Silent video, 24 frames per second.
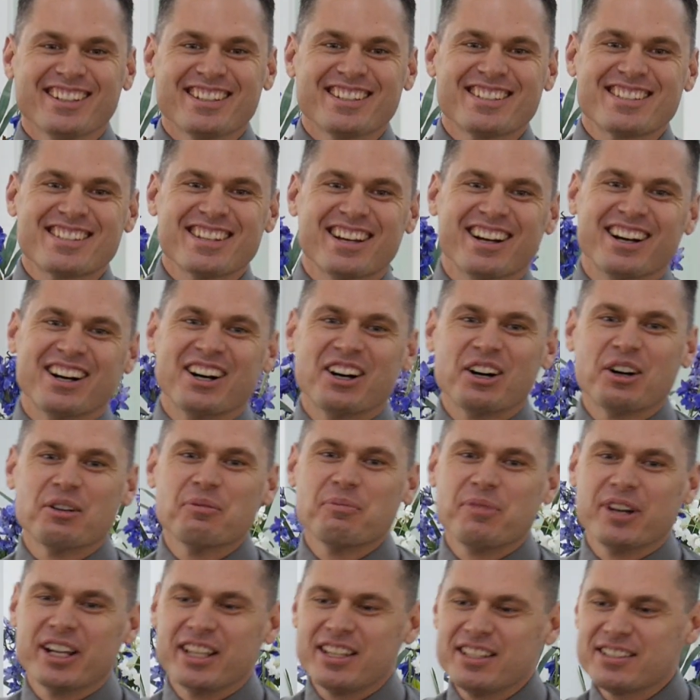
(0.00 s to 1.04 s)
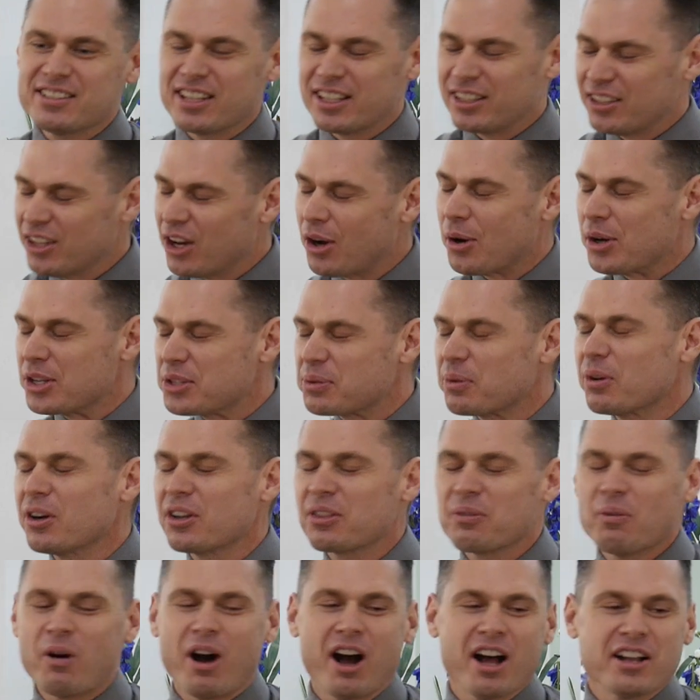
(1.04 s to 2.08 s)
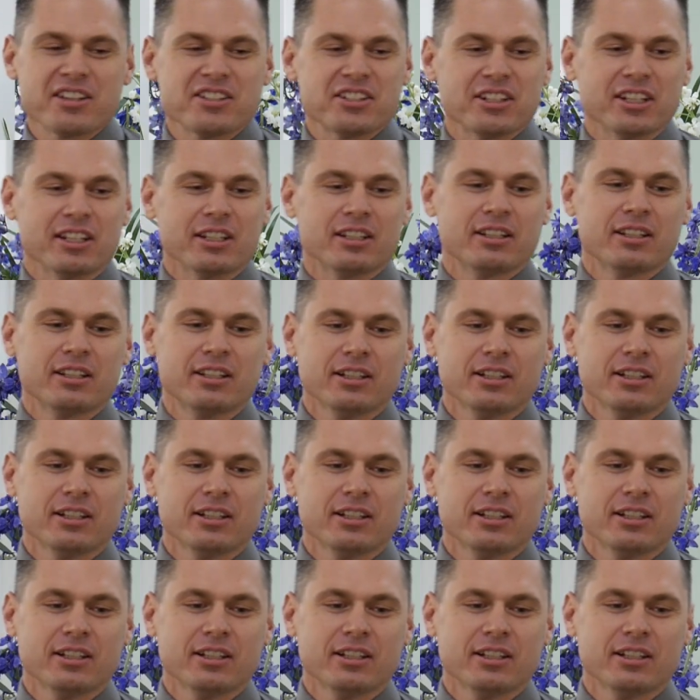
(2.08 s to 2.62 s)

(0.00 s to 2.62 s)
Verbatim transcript: So, but he's like, no, it's worth watching.